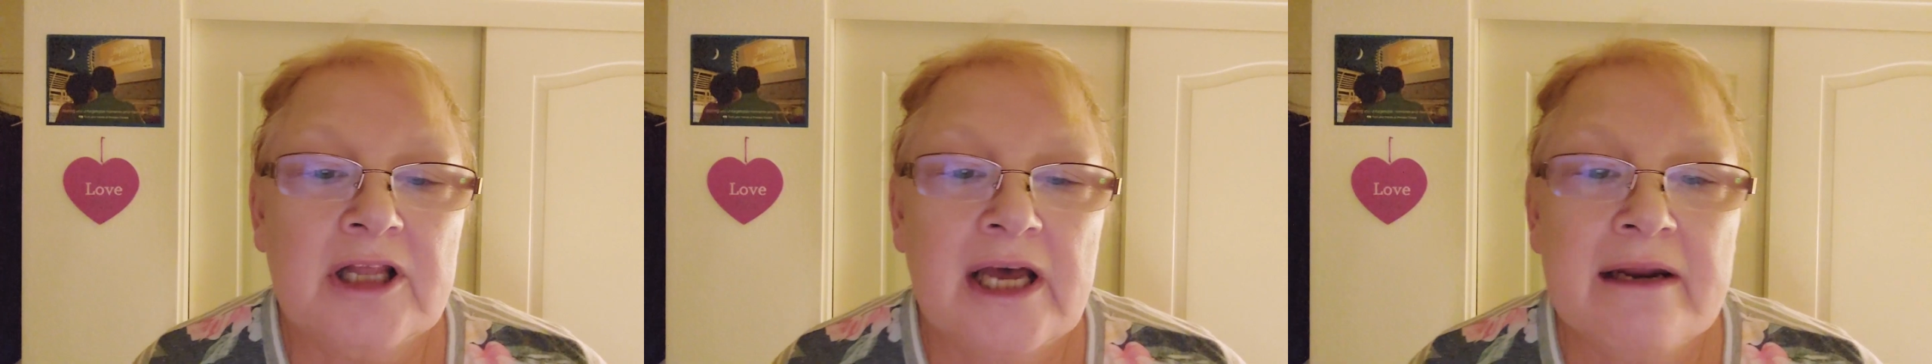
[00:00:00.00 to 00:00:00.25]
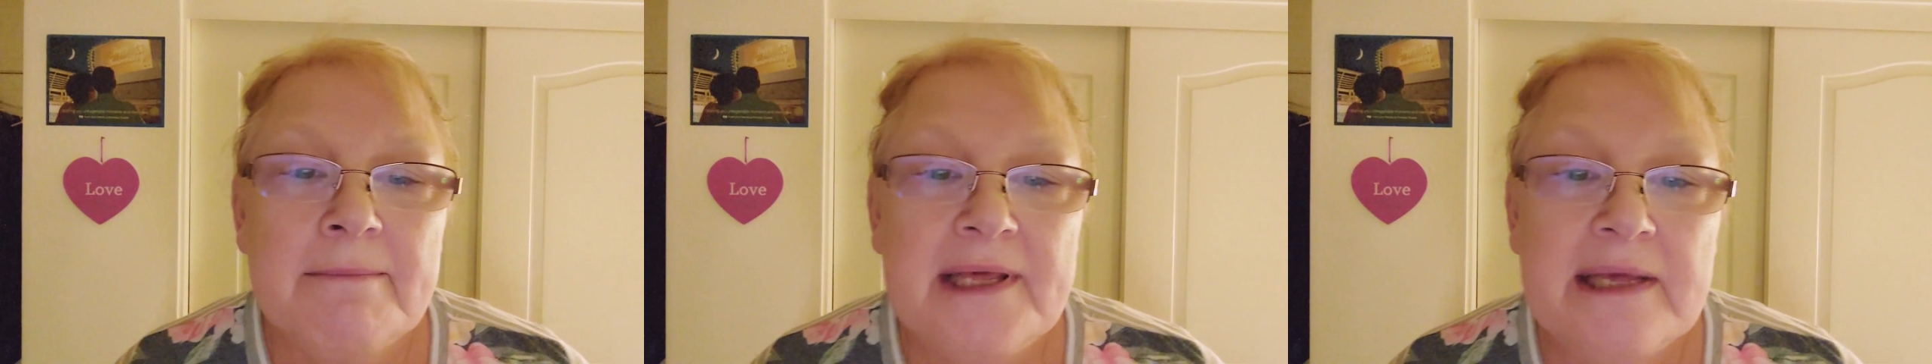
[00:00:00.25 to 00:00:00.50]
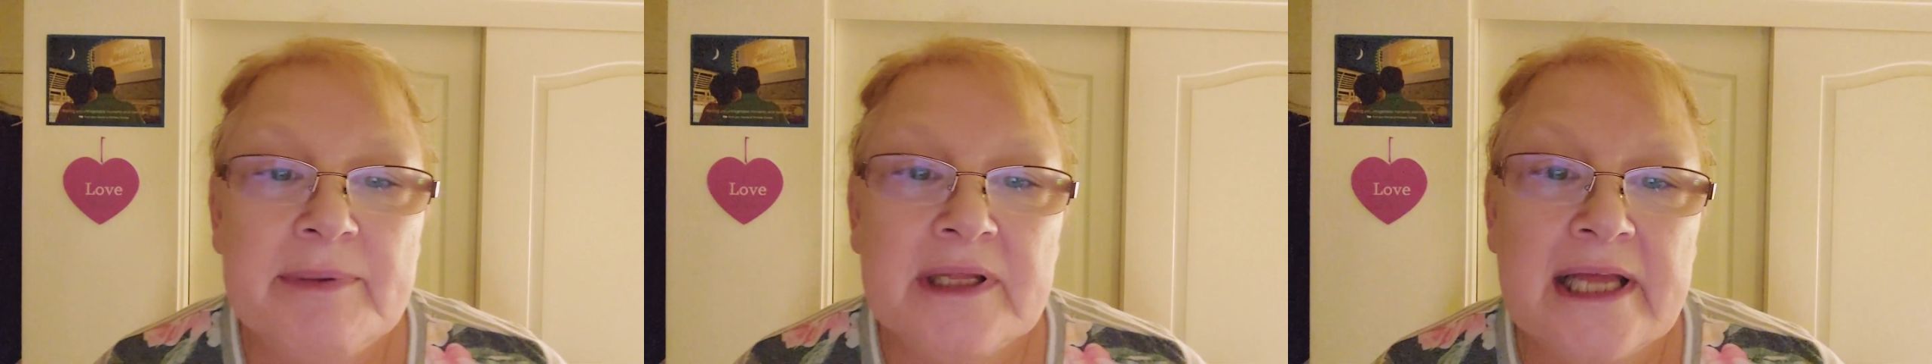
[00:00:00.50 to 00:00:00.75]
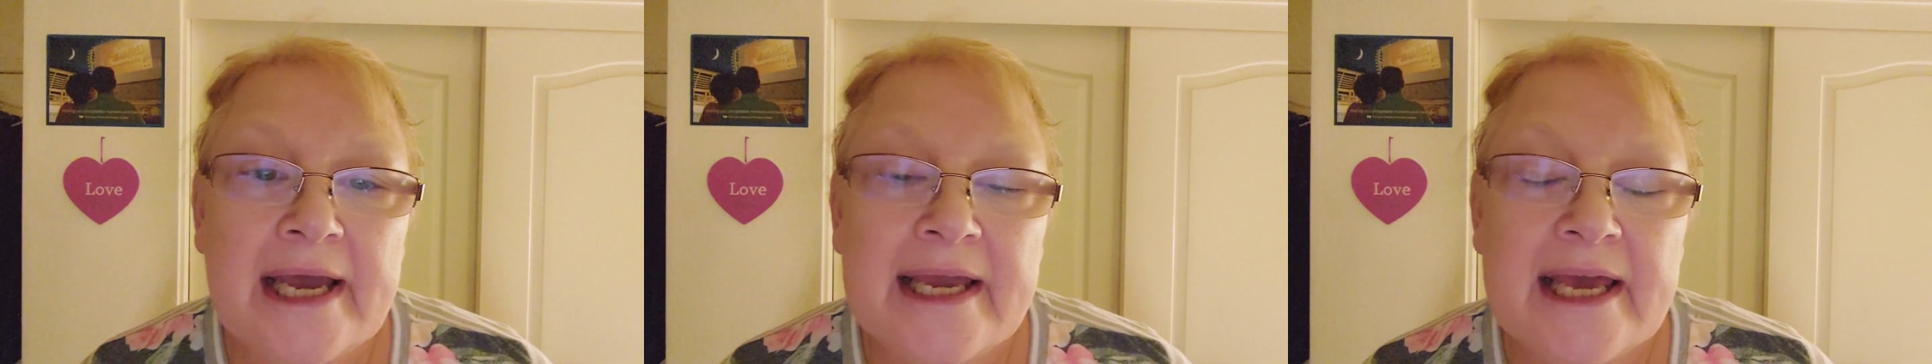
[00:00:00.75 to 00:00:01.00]
a lot of people
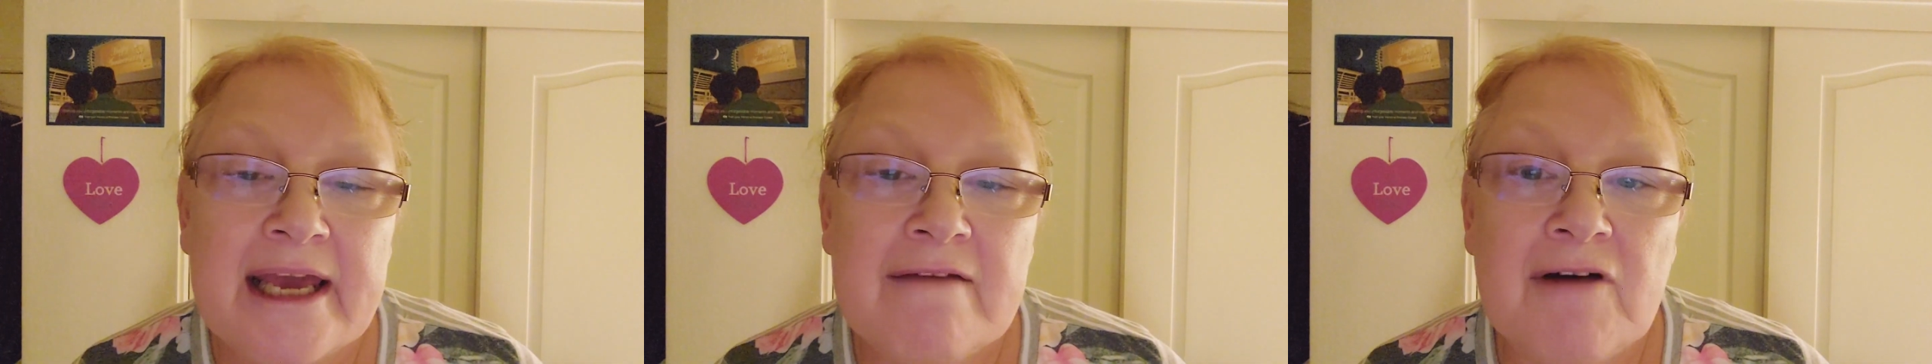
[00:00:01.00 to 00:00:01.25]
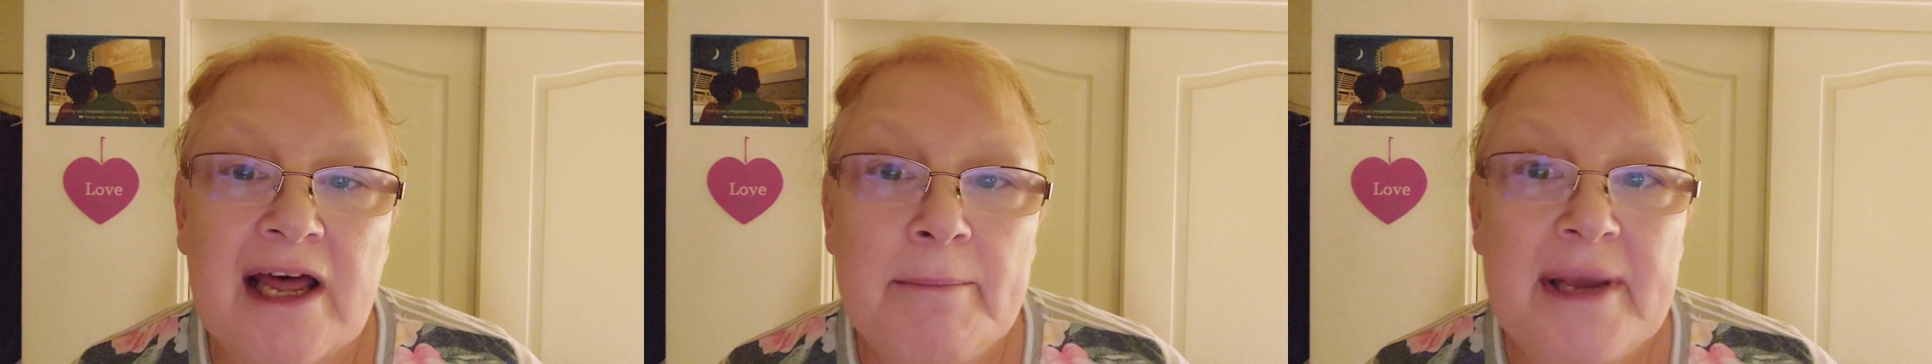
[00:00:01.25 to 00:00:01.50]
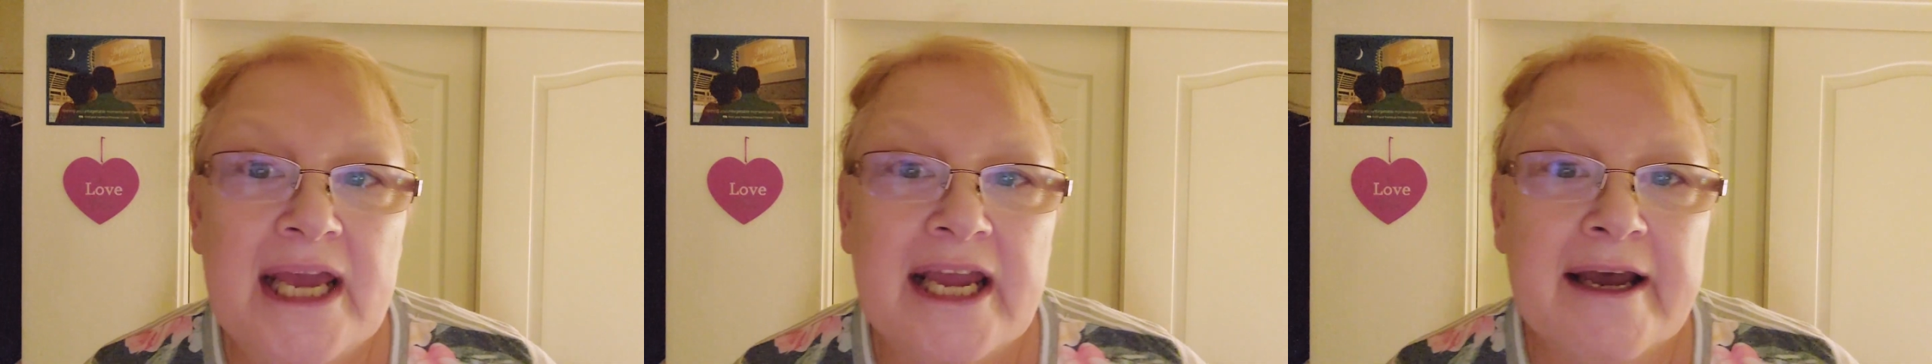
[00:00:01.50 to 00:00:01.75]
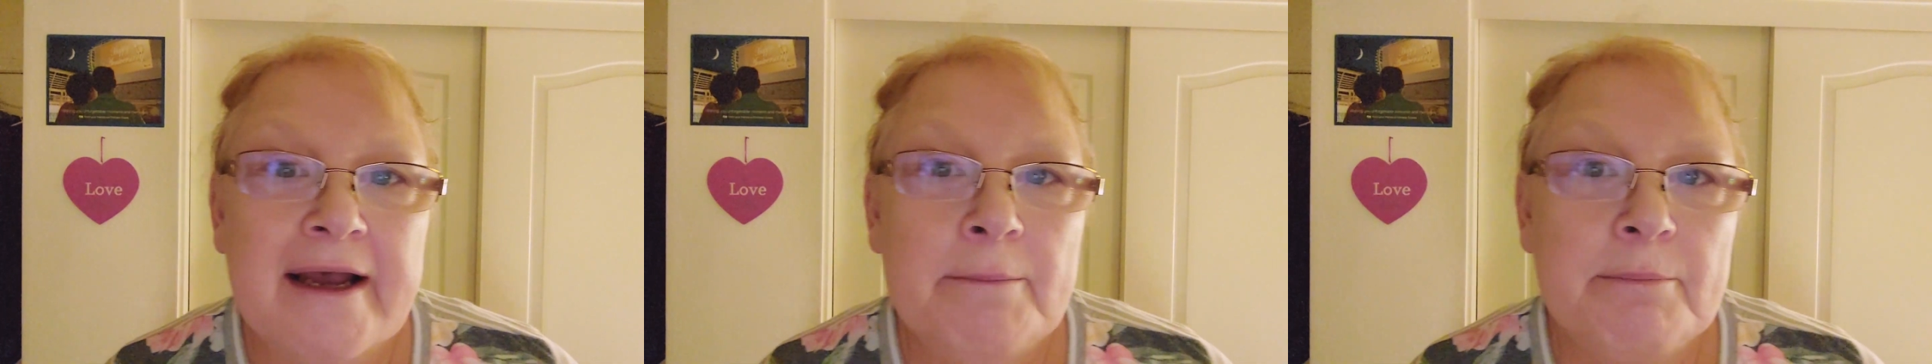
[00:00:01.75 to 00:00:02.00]
like Avon
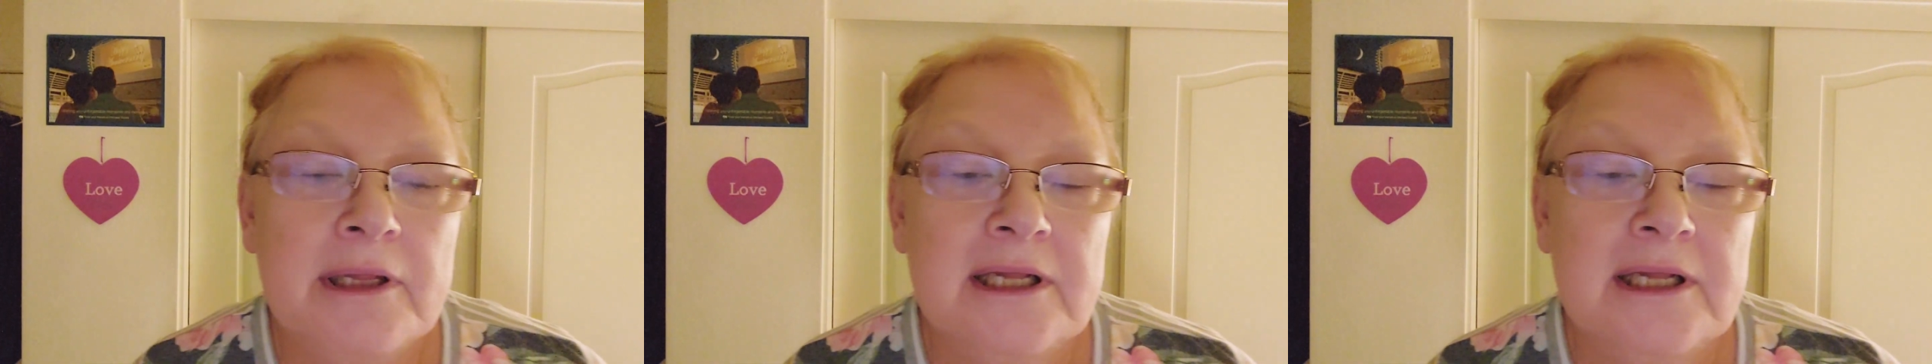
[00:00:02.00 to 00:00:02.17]
makeup,